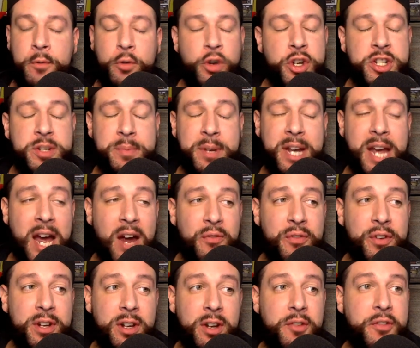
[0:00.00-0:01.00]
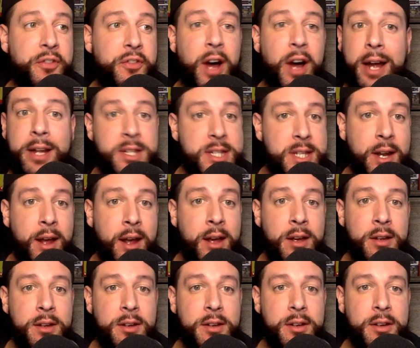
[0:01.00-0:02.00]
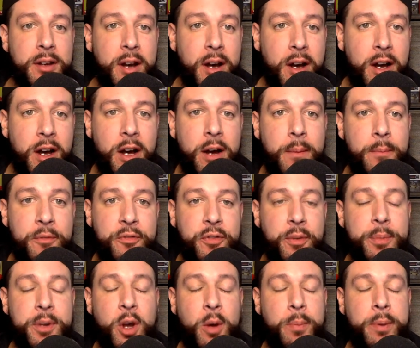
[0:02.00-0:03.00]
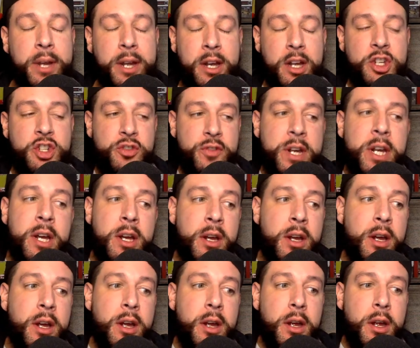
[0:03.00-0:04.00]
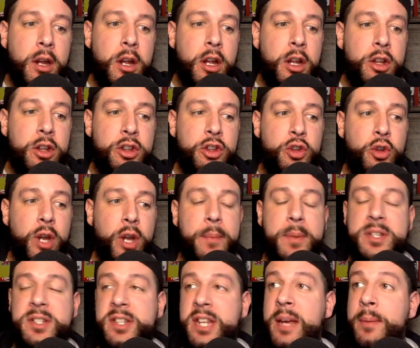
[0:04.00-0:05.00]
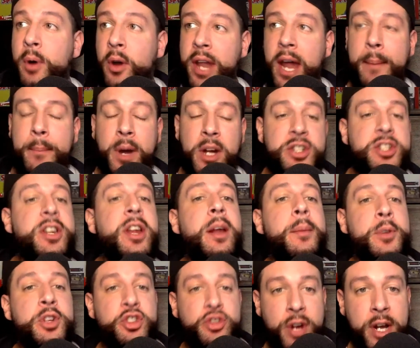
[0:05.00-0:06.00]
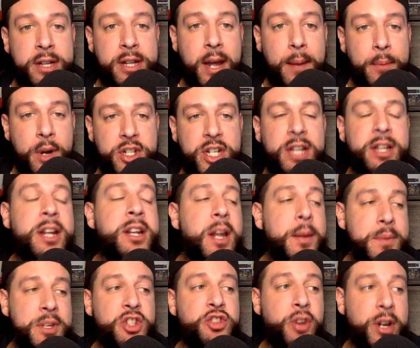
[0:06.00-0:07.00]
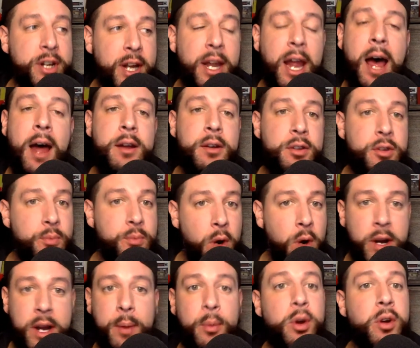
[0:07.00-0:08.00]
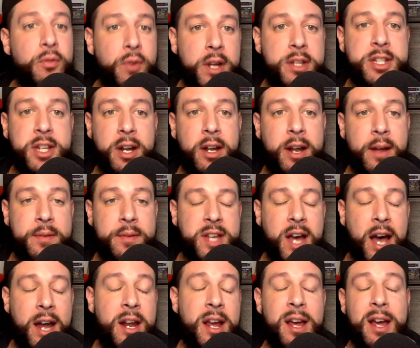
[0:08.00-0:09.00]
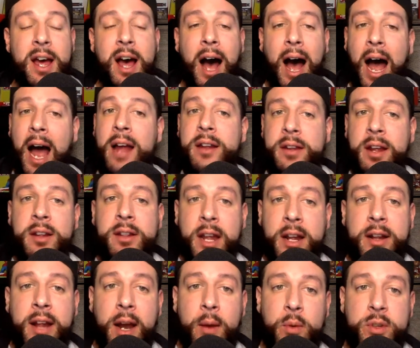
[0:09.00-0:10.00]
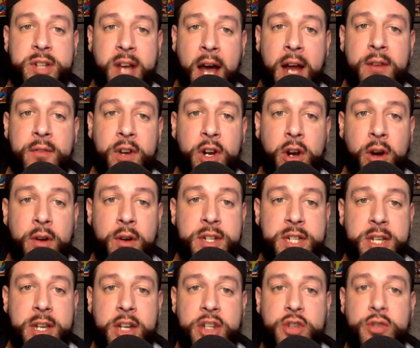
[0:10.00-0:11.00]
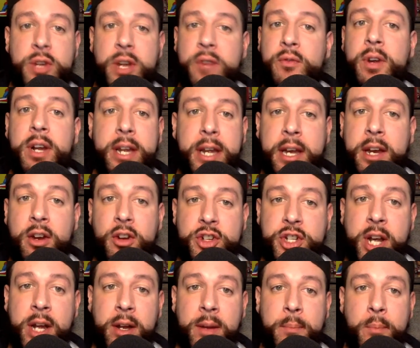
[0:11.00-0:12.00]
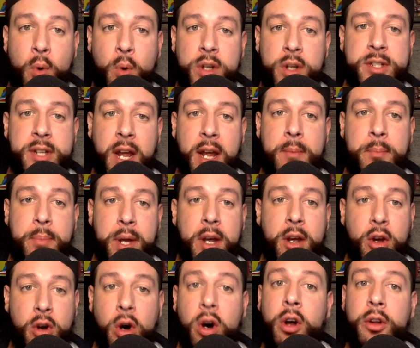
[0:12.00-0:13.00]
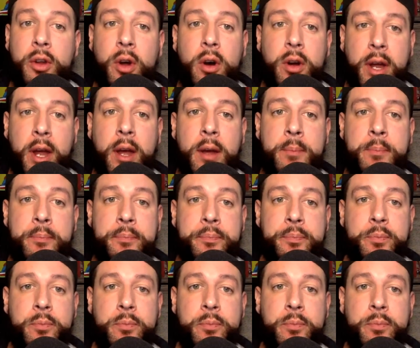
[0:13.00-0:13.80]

Christian McCaffrey looked fine today from the oblique injury. Do they miss Debo that much? Did they miss Trent that much? I think they missed Trent a lot. You weren't able to run to the left side. I did think that it was kind of encouraging that you didn't really hear Jalen Moore's name being called all game.